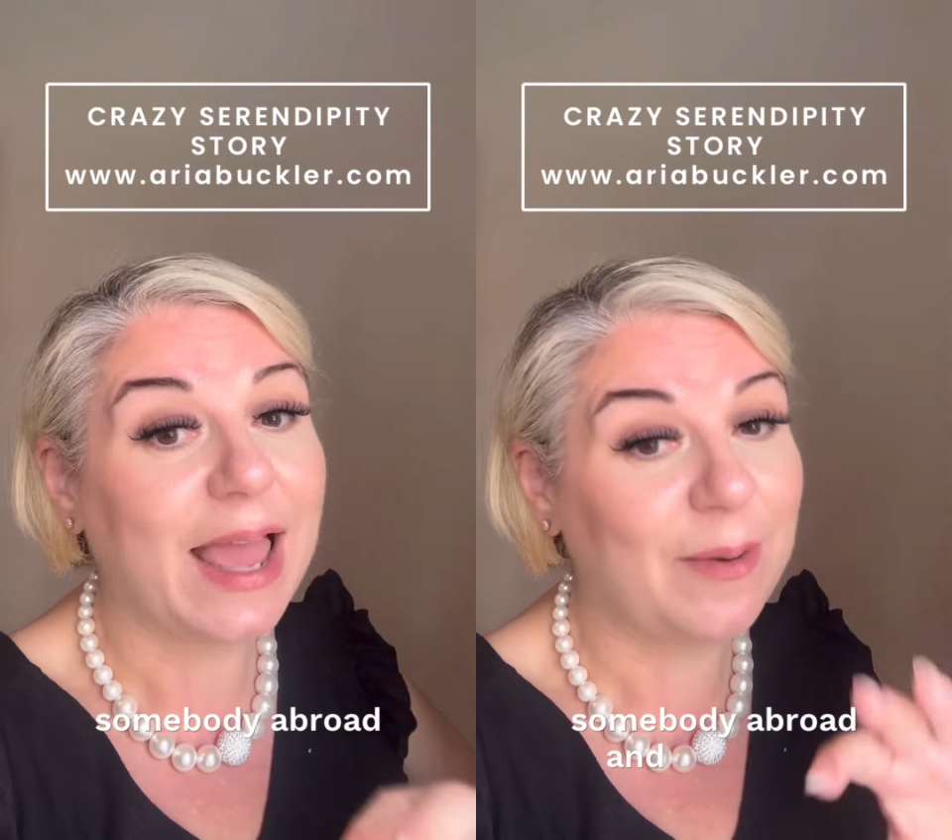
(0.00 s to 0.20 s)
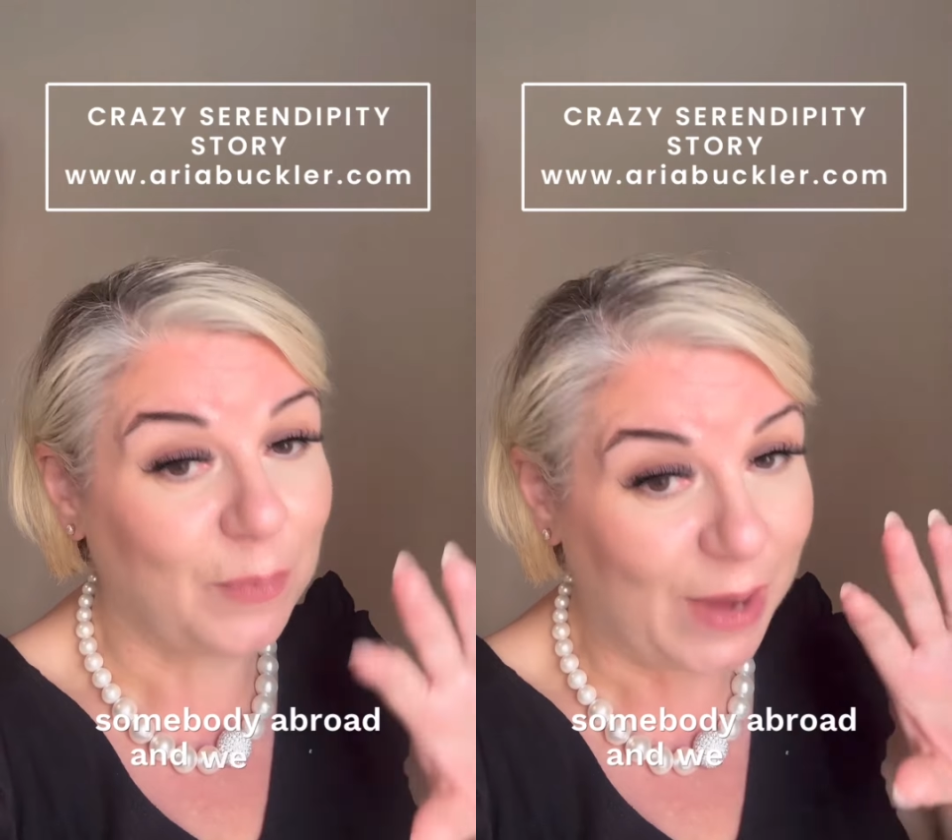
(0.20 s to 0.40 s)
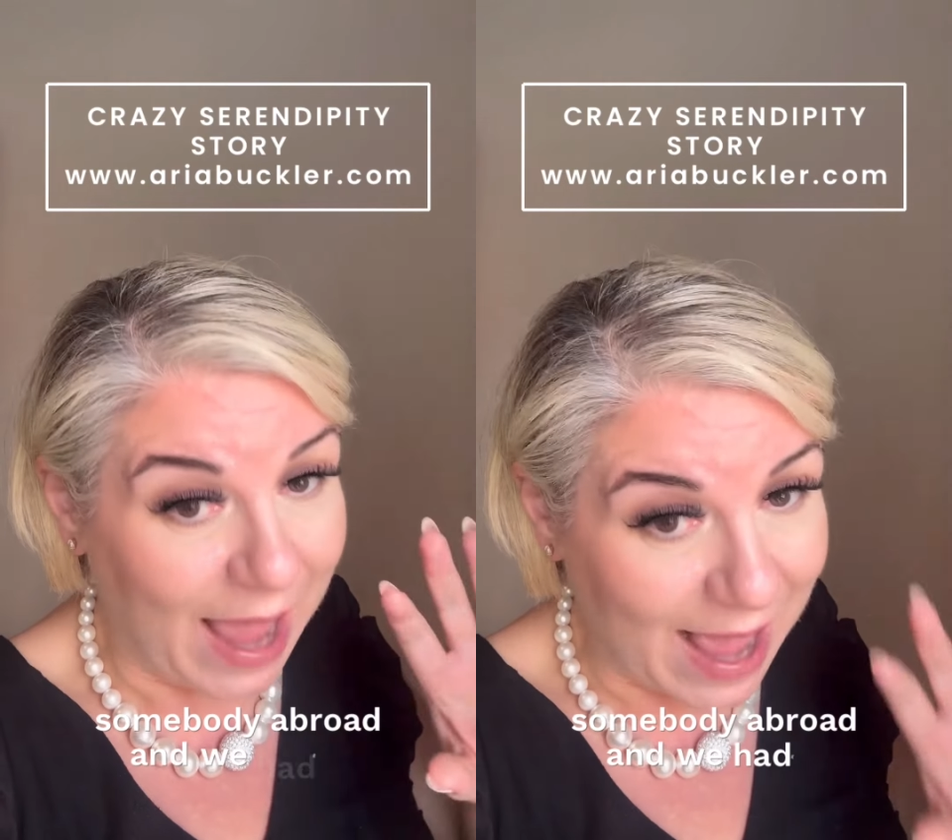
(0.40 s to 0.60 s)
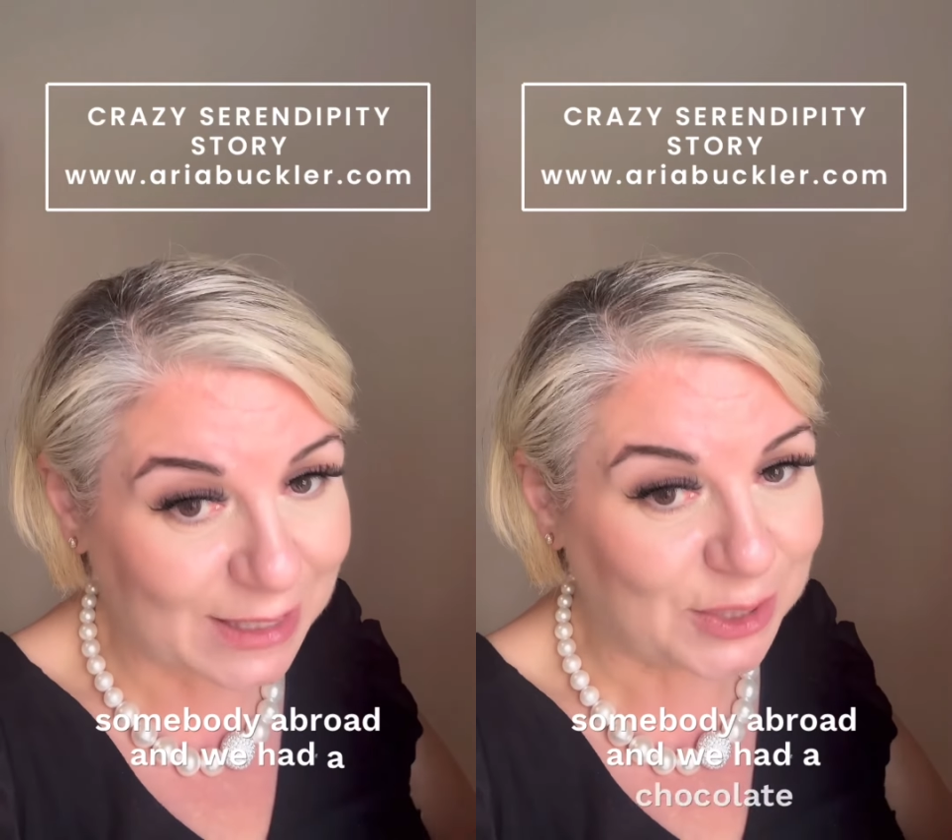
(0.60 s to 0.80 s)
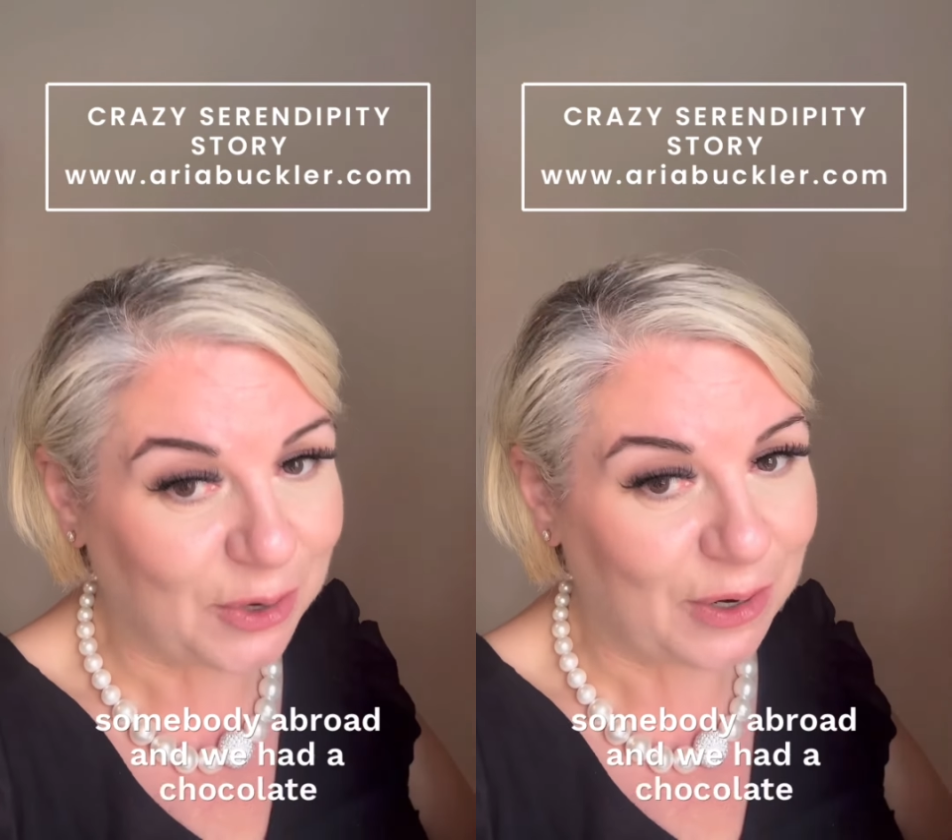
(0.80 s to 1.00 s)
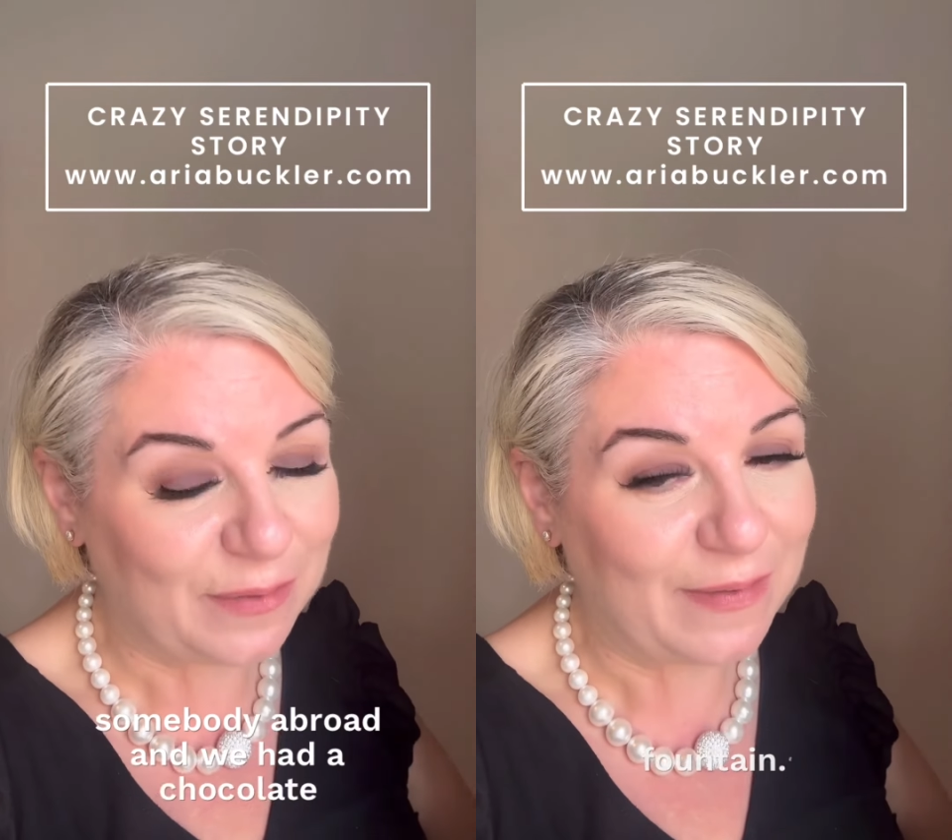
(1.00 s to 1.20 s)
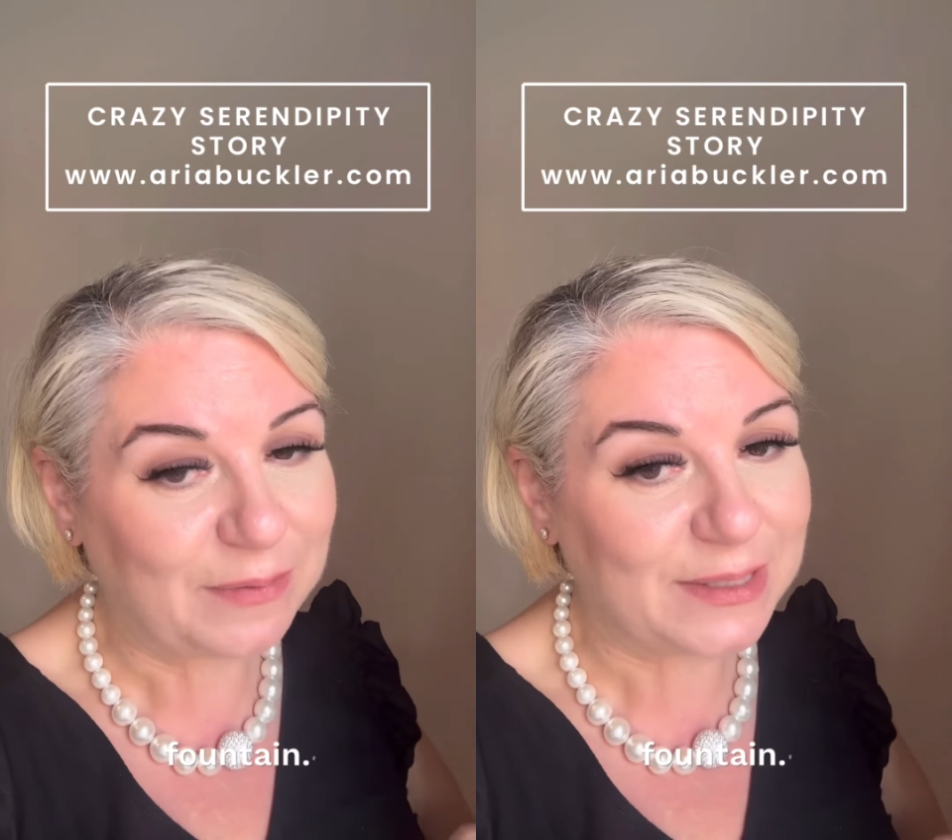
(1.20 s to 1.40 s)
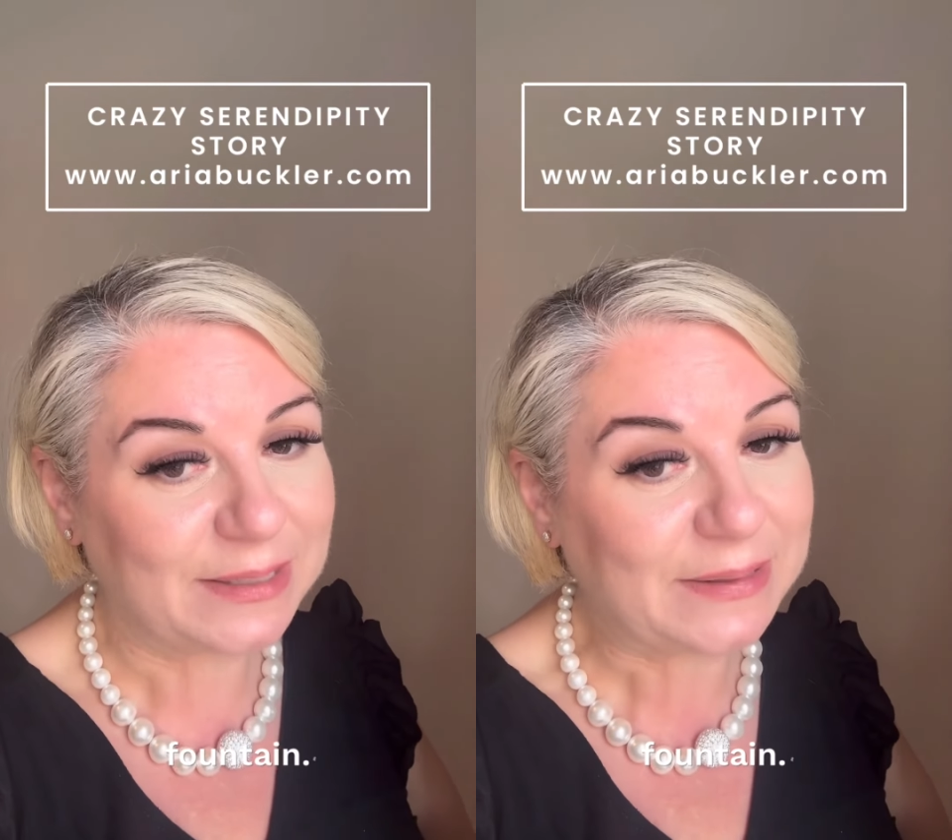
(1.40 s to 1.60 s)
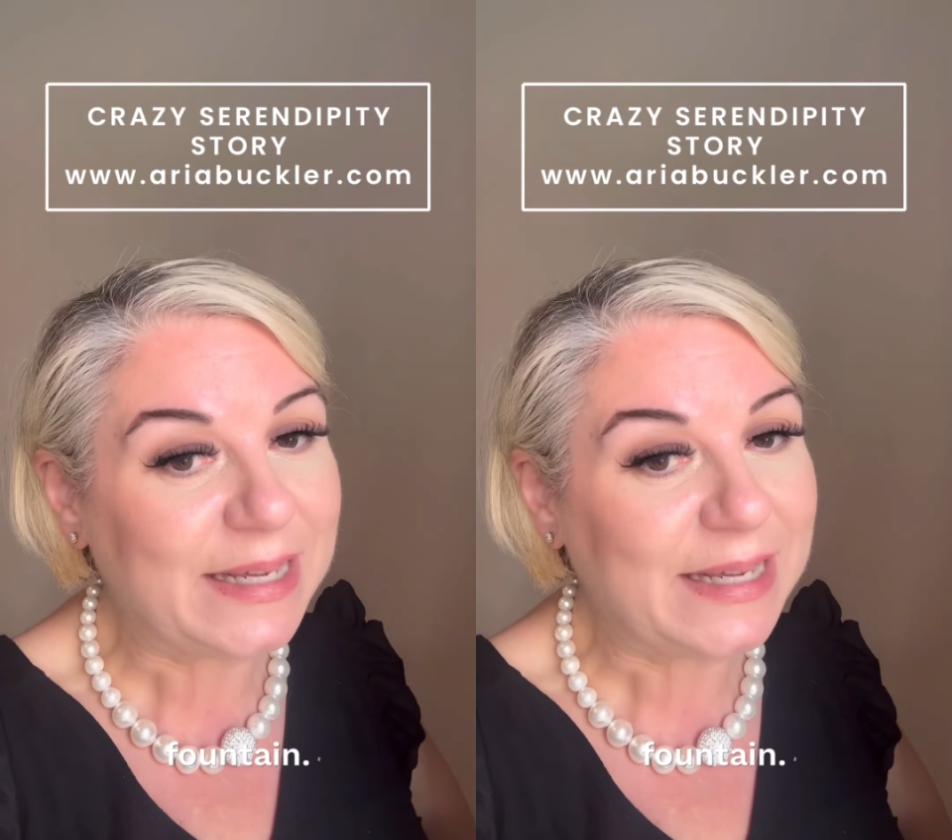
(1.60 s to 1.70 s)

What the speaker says: and we had a chocolate fountain.